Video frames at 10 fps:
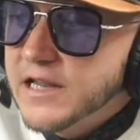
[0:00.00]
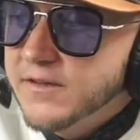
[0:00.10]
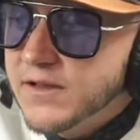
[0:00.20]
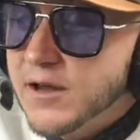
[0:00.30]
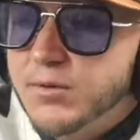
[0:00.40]

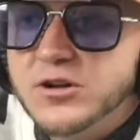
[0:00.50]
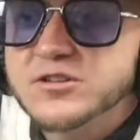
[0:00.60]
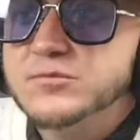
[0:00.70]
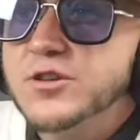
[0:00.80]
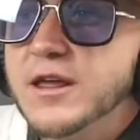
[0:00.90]
Cleveland and
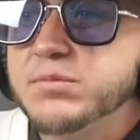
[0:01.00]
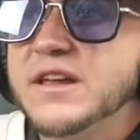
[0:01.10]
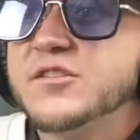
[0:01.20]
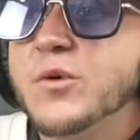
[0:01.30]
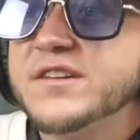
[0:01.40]
Baltimore, they
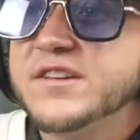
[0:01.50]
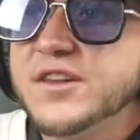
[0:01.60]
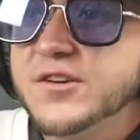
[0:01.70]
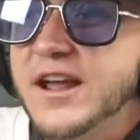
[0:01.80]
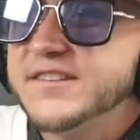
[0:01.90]
play twice a
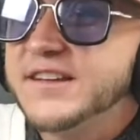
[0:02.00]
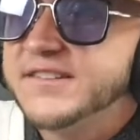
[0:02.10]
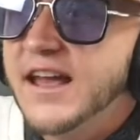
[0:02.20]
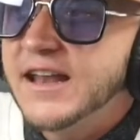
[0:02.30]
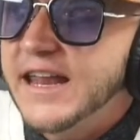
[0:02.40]
year. As I
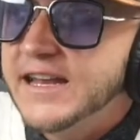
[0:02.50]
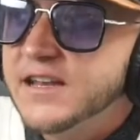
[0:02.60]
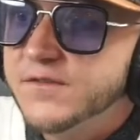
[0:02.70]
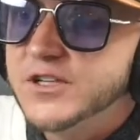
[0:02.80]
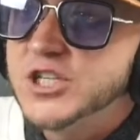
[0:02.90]
said, in
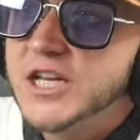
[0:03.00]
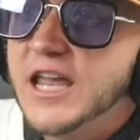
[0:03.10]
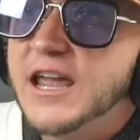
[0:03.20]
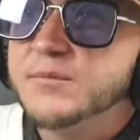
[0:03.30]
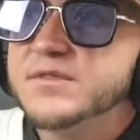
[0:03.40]
division
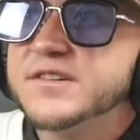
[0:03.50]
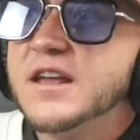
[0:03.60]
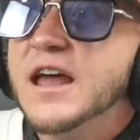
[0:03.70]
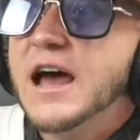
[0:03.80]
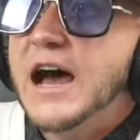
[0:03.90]

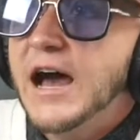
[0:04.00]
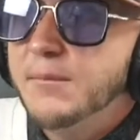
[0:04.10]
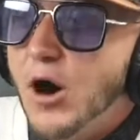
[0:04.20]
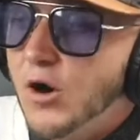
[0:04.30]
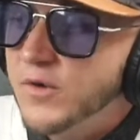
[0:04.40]
games,
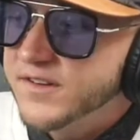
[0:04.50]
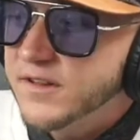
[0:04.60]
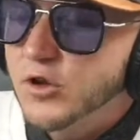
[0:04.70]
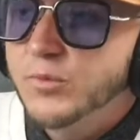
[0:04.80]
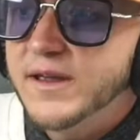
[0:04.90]
I'm always
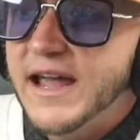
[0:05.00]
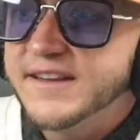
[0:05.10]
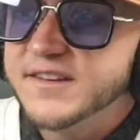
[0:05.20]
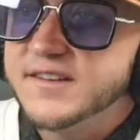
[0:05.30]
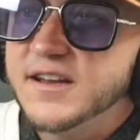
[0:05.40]
a little bit
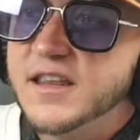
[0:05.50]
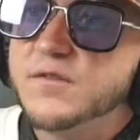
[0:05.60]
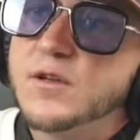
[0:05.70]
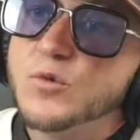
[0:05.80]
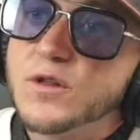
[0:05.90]
hesitant
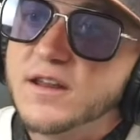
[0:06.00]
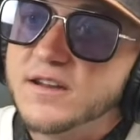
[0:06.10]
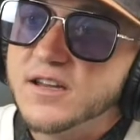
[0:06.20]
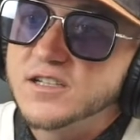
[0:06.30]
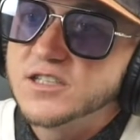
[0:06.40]
giving more
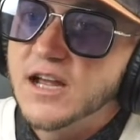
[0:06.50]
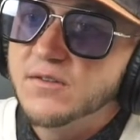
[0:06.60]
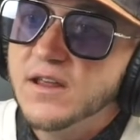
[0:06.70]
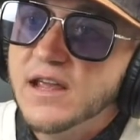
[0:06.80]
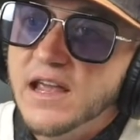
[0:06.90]
than a
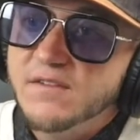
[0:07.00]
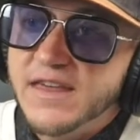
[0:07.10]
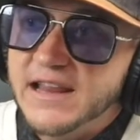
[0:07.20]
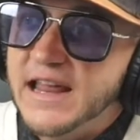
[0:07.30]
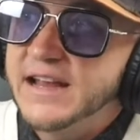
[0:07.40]
touchdown. If
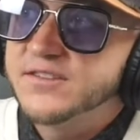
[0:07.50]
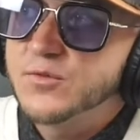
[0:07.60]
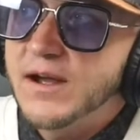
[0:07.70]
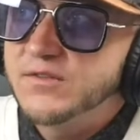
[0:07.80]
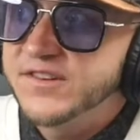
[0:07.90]
that line's
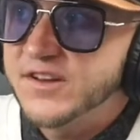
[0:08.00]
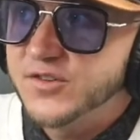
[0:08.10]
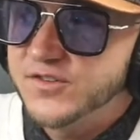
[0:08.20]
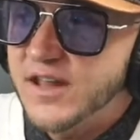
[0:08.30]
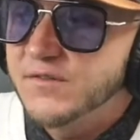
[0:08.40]
around
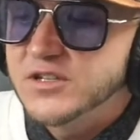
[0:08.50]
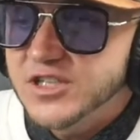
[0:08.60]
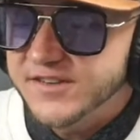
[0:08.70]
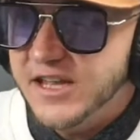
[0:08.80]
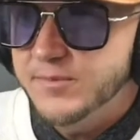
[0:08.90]
6 or 7,
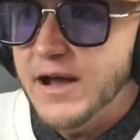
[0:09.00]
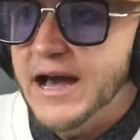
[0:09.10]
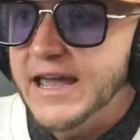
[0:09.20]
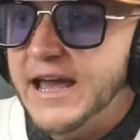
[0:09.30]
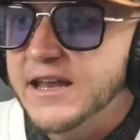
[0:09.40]
just keep an
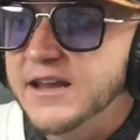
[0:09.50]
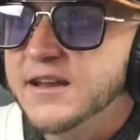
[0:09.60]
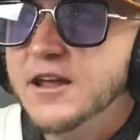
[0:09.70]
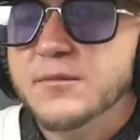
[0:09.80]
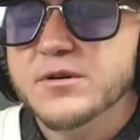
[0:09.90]
eye on
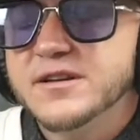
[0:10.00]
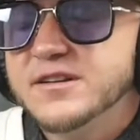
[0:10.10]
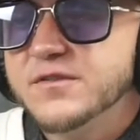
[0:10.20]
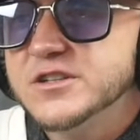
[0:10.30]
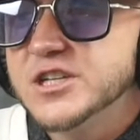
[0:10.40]
it. But in a
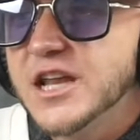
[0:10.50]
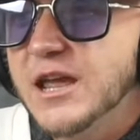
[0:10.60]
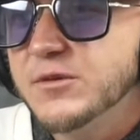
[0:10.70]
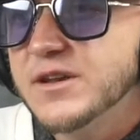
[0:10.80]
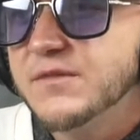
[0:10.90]
division
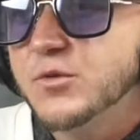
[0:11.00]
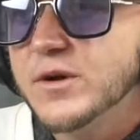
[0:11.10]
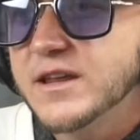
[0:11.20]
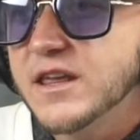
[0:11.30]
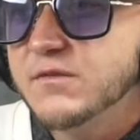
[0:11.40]
game, you never
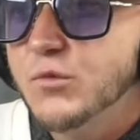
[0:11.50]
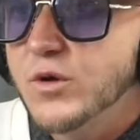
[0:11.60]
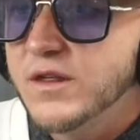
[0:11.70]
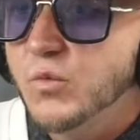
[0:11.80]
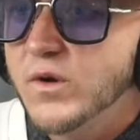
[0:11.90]
want to give
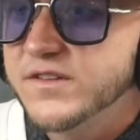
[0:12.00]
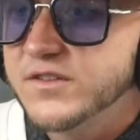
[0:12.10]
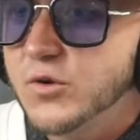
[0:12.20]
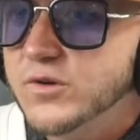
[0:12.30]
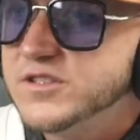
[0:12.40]
more than one
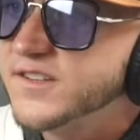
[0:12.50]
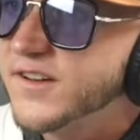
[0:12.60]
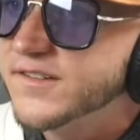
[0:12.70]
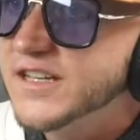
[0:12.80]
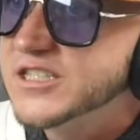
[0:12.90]
score just
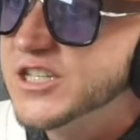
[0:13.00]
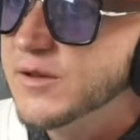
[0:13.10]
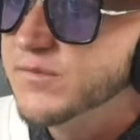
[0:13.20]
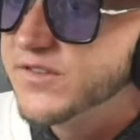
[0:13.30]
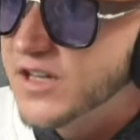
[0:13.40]
because each
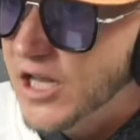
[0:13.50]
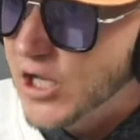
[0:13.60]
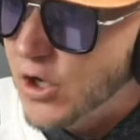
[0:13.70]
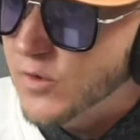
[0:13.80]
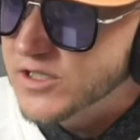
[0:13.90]
teams
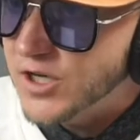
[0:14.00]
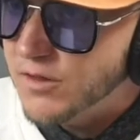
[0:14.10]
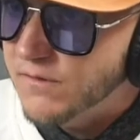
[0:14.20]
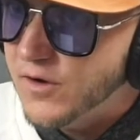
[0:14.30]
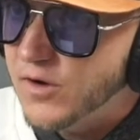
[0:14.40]
know each
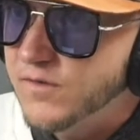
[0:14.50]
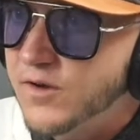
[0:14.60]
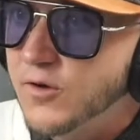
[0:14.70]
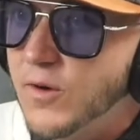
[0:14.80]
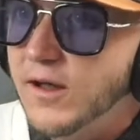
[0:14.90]
other very,
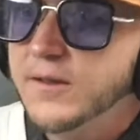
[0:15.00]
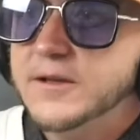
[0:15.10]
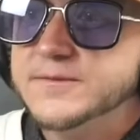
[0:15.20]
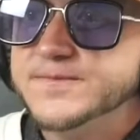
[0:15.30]
very well.